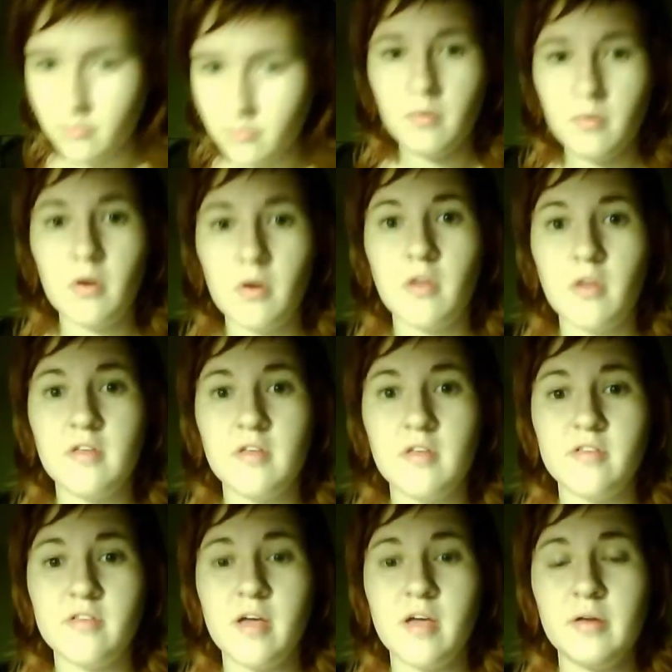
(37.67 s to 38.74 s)
wrote all these
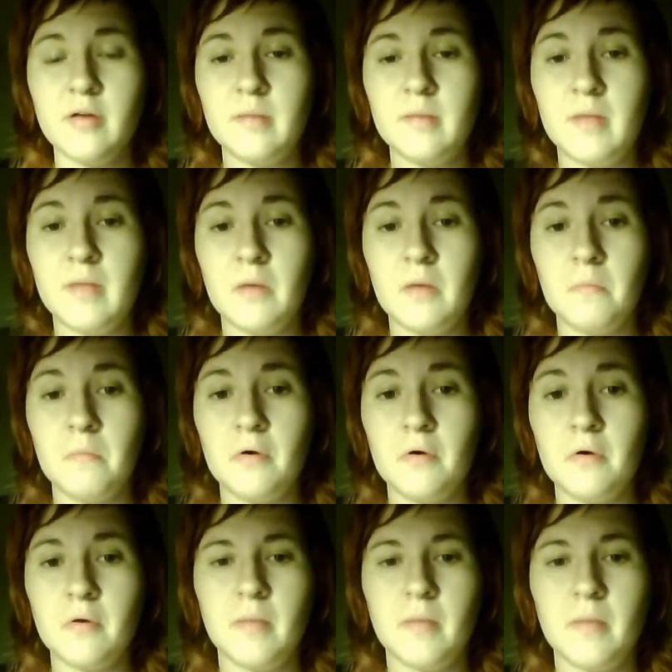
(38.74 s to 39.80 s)
down in my notebook,
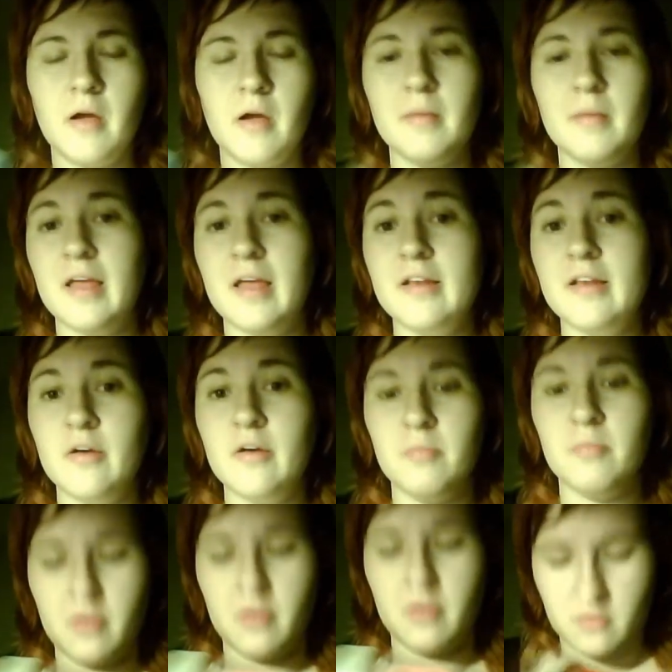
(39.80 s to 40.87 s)
my Armageddon
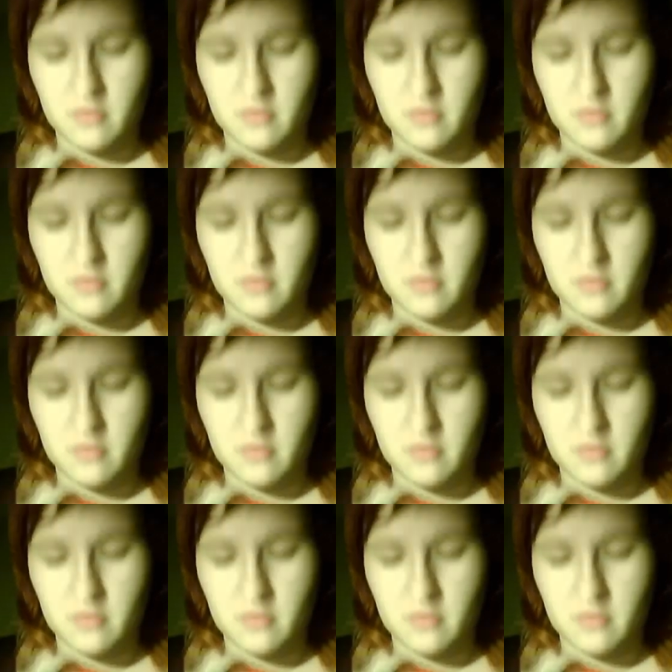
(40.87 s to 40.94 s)
notebook.